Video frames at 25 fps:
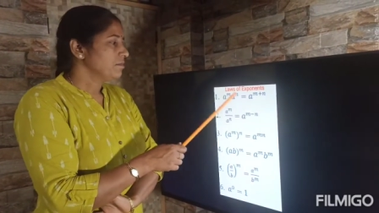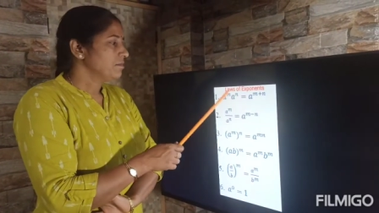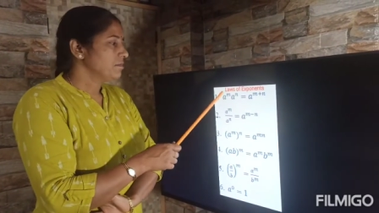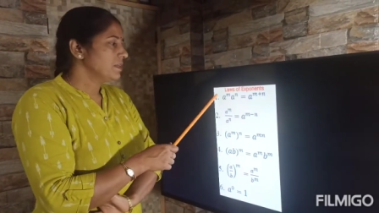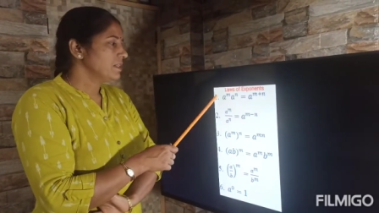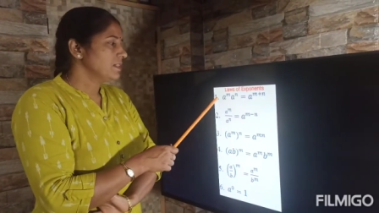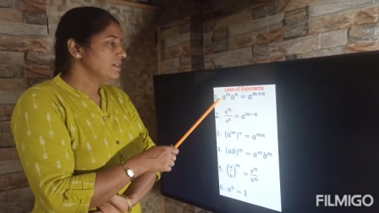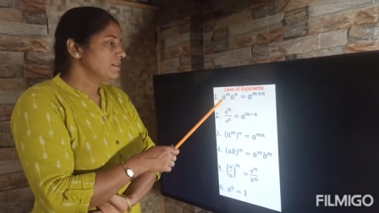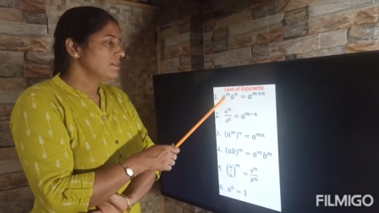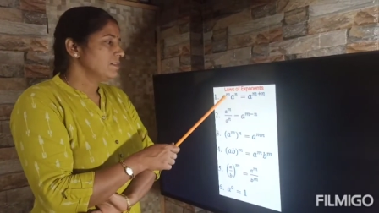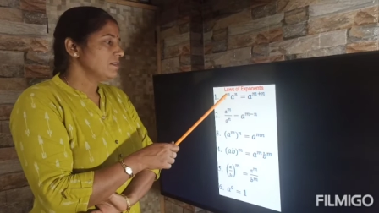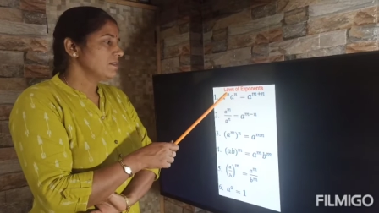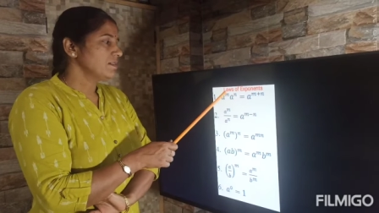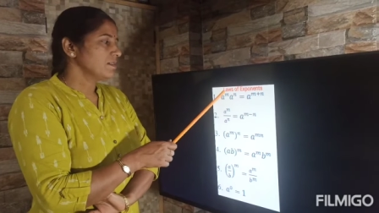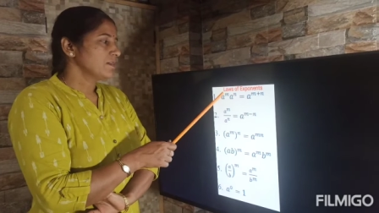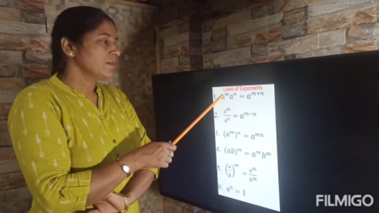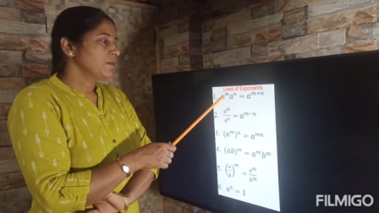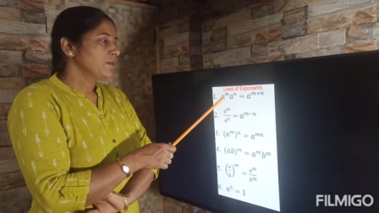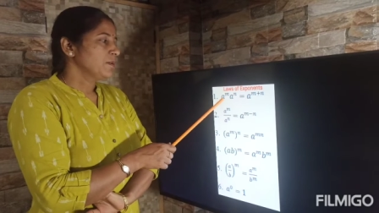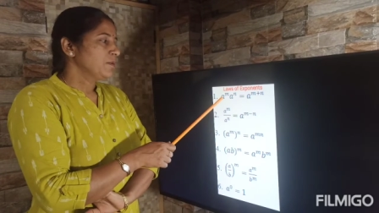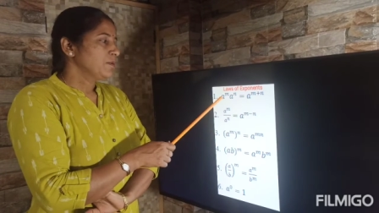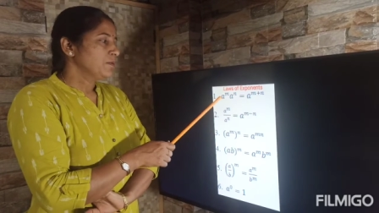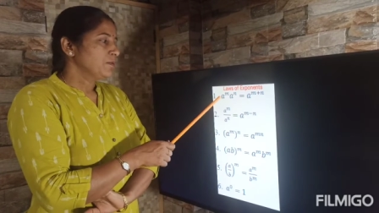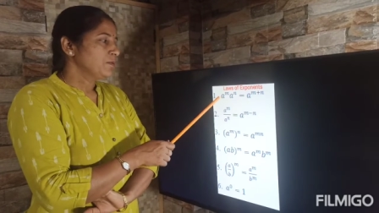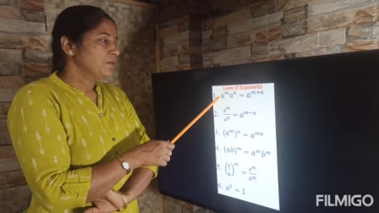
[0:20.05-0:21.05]
Means
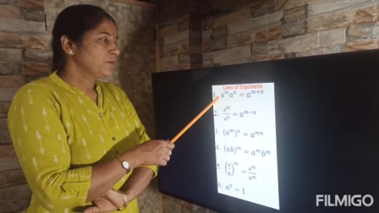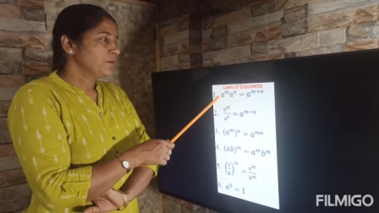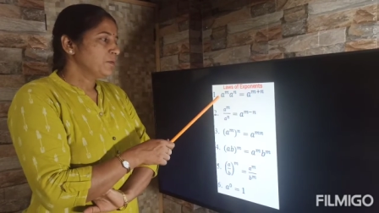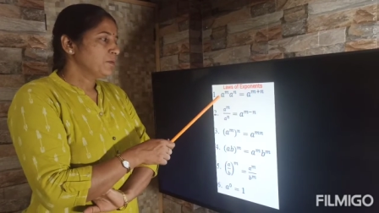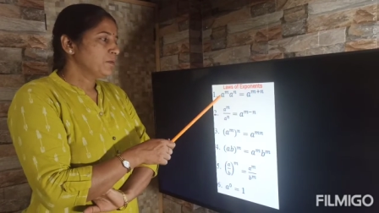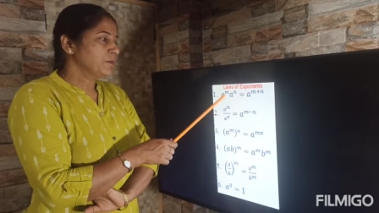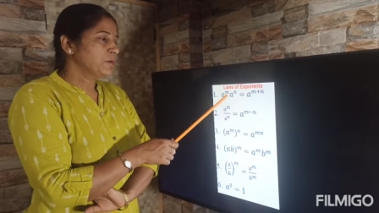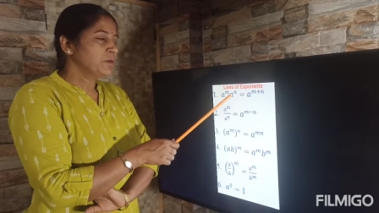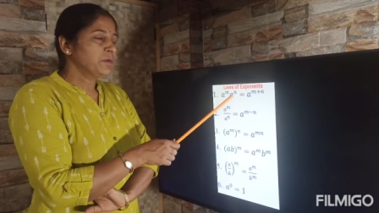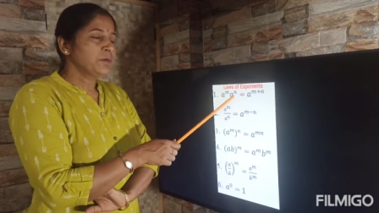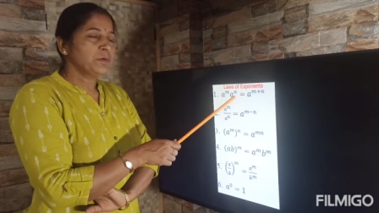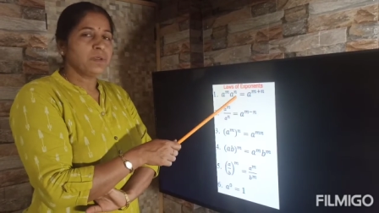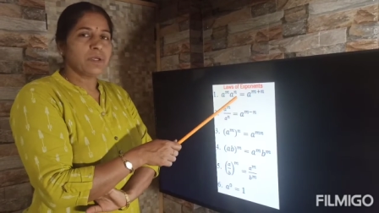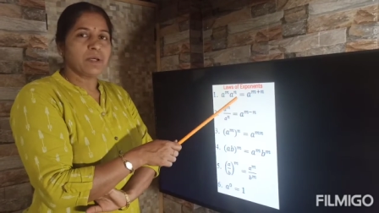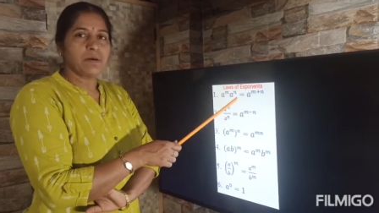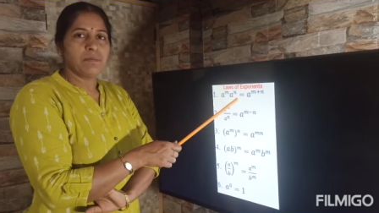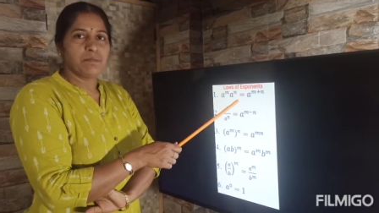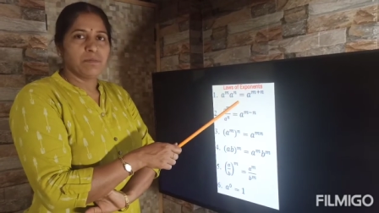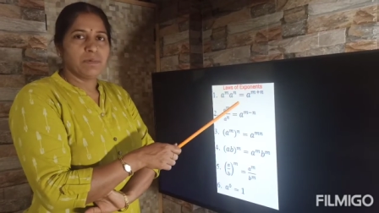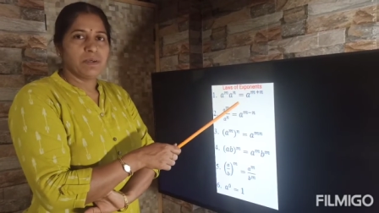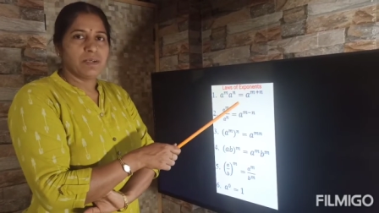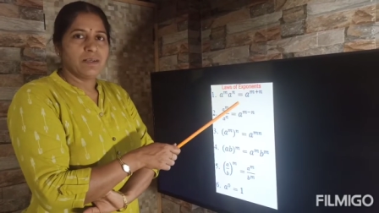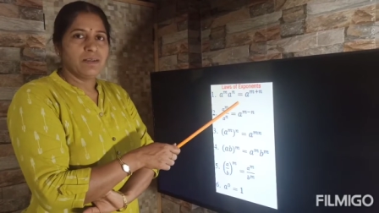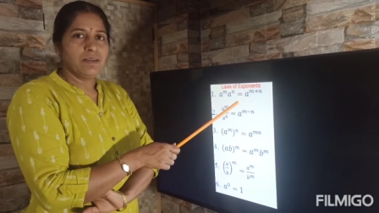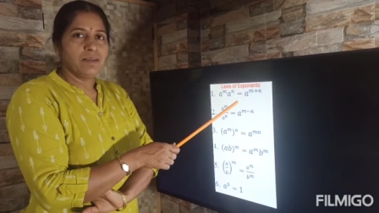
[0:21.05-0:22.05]
two
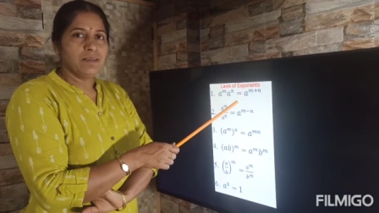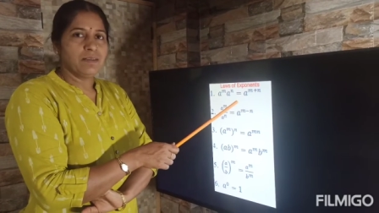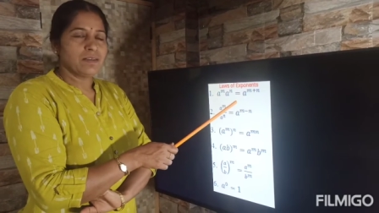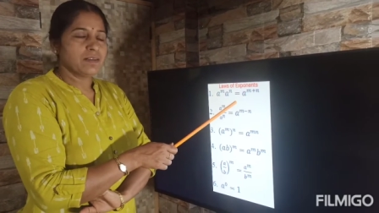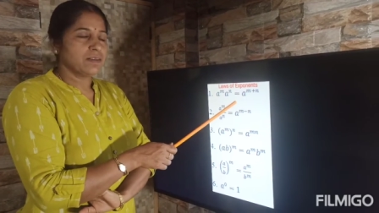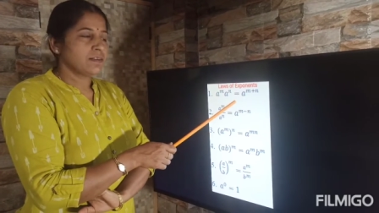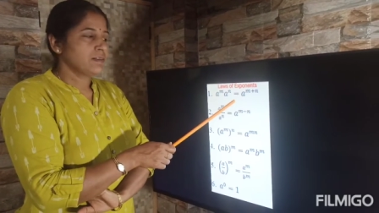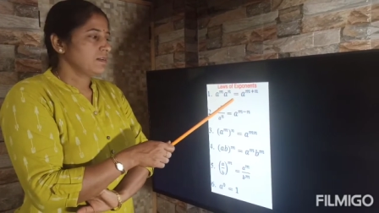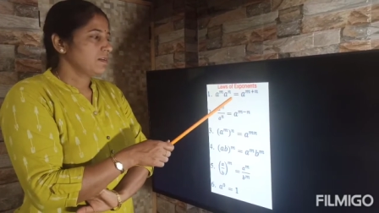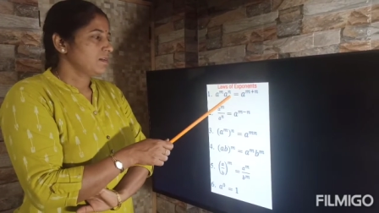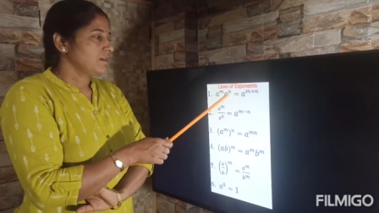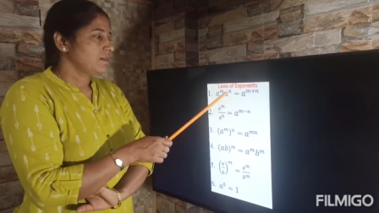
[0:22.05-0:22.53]
numbers,